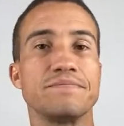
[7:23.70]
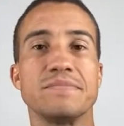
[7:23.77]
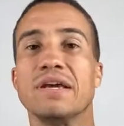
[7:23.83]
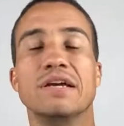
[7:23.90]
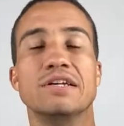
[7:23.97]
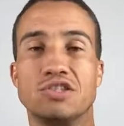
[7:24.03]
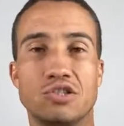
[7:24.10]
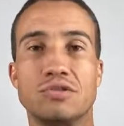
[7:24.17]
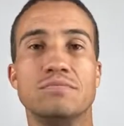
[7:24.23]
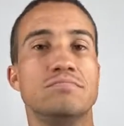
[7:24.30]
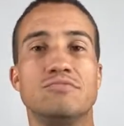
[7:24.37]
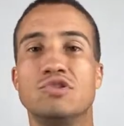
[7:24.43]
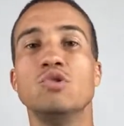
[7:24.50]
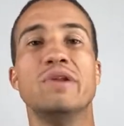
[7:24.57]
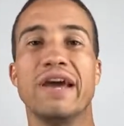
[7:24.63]
in
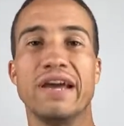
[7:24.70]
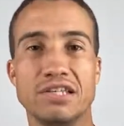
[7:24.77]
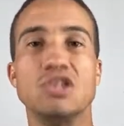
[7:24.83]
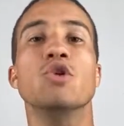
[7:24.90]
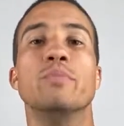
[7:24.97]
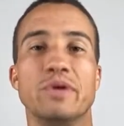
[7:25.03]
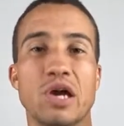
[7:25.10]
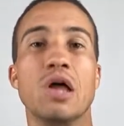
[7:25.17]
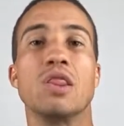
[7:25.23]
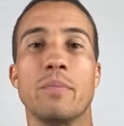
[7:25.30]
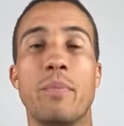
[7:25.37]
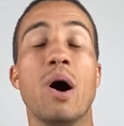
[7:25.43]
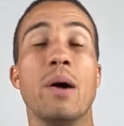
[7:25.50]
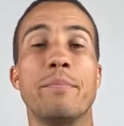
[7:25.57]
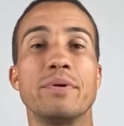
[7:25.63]
2 days, he'll be on the
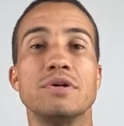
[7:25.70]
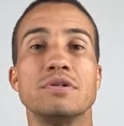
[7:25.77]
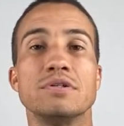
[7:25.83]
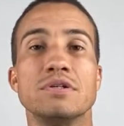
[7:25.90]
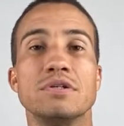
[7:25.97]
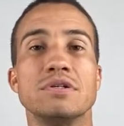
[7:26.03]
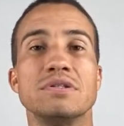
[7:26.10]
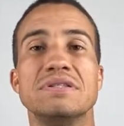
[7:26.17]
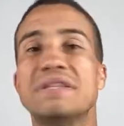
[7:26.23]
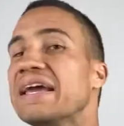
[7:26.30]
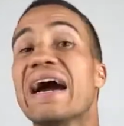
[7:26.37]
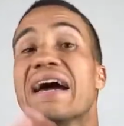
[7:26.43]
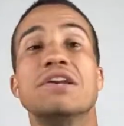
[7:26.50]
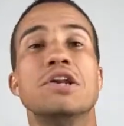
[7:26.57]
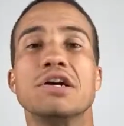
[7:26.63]
pup. They
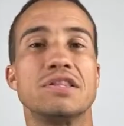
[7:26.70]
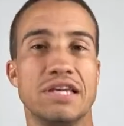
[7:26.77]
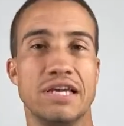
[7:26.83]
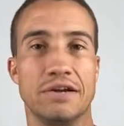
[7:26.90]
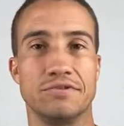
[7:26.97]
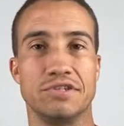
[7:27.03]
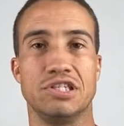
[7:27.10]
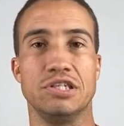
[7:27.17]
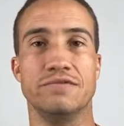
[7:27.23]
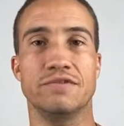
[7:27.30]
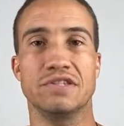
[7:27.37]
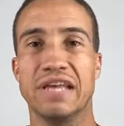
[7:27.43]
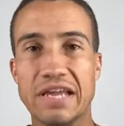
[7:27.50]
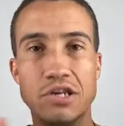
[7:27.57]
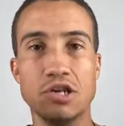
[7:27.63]
got nothing at
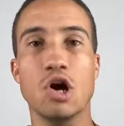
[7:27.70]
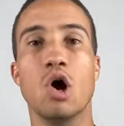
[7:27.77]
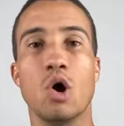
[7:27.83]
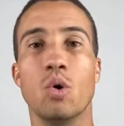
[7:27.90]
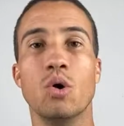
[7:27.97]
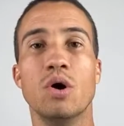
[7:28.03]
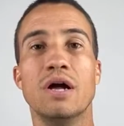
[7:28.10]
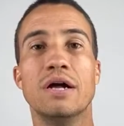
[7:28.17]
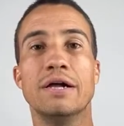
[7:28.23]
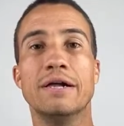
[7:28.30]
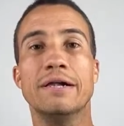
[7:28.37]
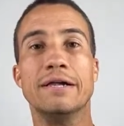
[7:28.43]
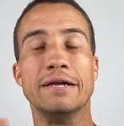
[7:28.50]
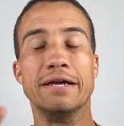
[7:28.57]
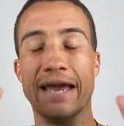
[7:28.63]
receiver. They know.
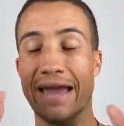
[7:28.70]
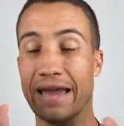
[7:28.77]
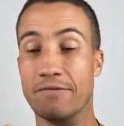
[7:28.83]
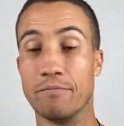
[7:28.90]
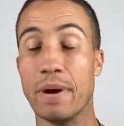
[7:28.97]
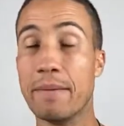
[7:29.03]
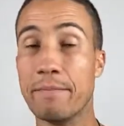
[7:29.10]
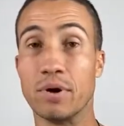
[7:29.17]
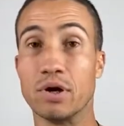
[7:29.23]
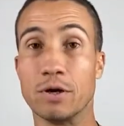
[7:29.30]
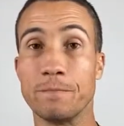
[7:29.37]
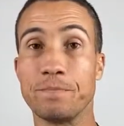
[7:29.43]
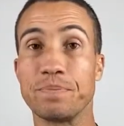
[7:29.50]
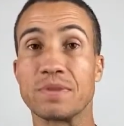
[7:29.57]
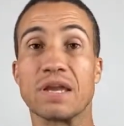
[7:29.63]
And
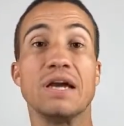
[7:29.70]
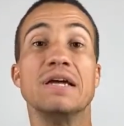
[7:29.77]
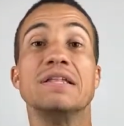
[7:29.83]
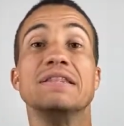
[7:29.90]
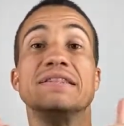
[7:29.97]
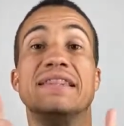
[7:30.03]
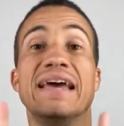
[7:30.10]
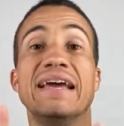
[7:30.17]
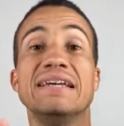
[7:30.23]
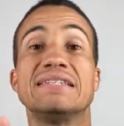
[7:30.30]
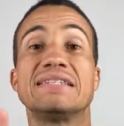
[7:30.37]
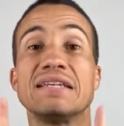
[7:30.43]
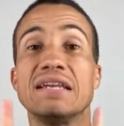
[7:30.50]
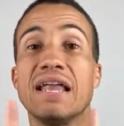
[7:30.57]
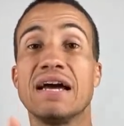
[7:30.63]
remember, the
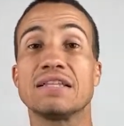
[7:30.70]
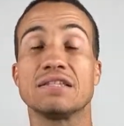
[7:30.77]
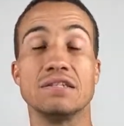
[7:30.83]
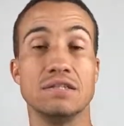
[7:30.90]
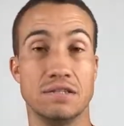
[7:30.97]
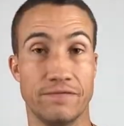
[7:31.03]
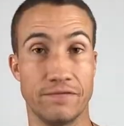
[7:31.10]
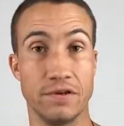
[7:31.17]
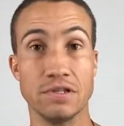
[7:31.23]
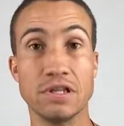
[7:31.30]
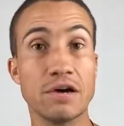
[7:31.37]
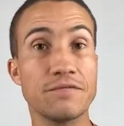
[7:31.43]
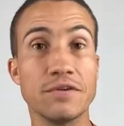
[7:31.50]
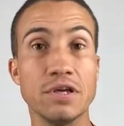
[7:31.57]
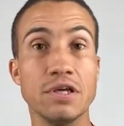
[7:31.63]

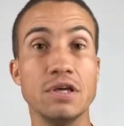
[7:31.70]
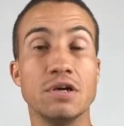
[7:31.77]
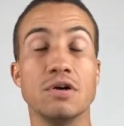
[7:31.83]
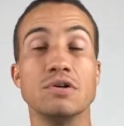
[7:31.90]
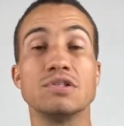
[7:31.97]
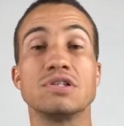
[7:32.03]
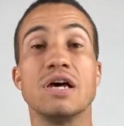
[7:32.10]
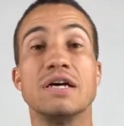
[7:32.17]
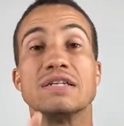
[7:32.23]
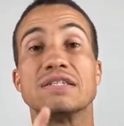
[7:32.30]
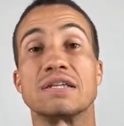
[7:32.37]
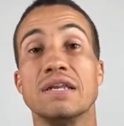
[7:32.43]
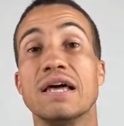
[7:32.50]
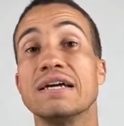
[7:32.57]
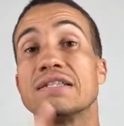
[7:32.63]
Philadelphia Eagles
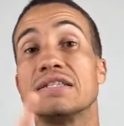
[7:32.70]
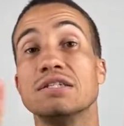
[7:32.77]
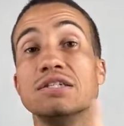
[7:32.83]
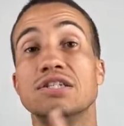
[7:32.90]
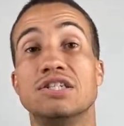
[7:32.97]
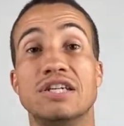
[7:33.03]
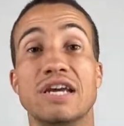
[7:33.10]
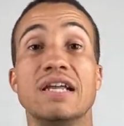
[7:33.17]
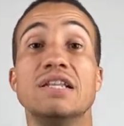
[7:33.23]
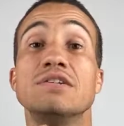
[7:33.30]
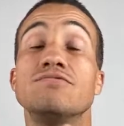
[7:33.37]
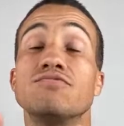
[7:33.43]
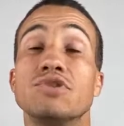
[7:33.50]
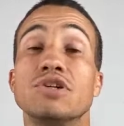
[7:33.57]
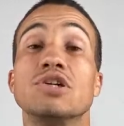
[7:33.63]
selected
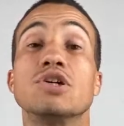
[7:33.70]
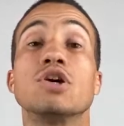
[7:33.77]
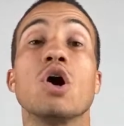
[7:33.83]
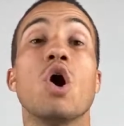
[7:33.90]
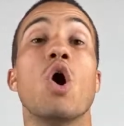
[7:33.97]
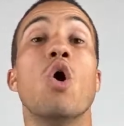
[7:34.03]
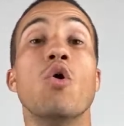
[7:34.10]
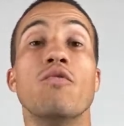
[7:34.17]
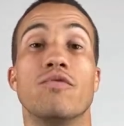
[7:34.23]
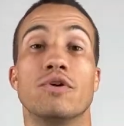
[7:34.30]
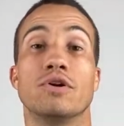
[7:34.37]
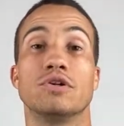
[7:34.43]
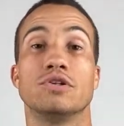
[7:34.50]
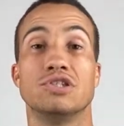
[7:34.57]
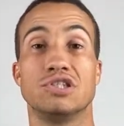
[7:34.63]
Jalen Reagor
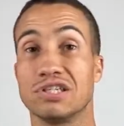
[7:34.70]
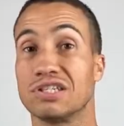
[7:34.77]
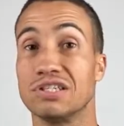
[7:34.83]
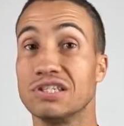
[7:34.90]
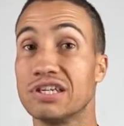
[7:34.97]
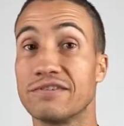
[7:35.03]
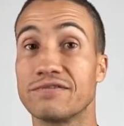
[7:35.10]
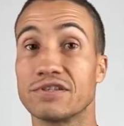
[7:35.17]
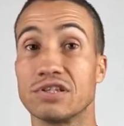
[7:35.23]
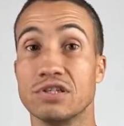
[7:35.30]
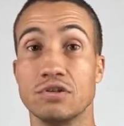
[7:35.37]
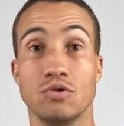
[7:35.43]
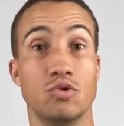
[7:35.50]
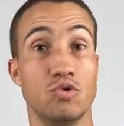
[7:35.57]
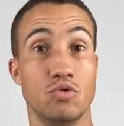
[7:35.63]
over Justin
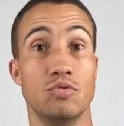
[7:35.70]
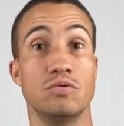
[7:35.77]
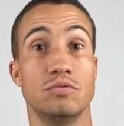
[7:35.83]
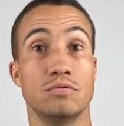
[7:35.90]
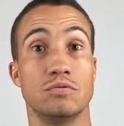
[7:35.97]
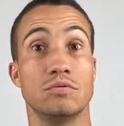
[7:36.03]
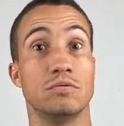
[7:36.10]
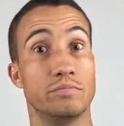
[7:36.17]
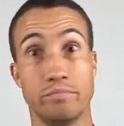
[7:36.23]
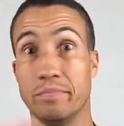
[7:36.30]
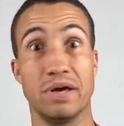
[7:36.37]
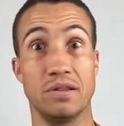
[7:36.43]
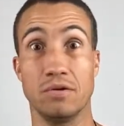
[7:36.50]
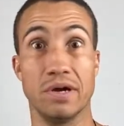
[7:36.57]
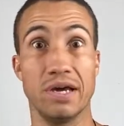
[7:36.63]
Jefferson, who,
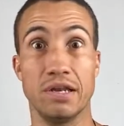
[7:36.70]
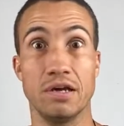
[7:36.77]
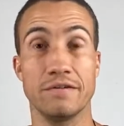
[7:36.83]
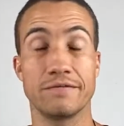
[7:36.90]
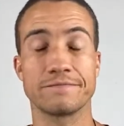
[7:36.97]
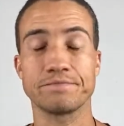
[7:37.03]
by the way, I love.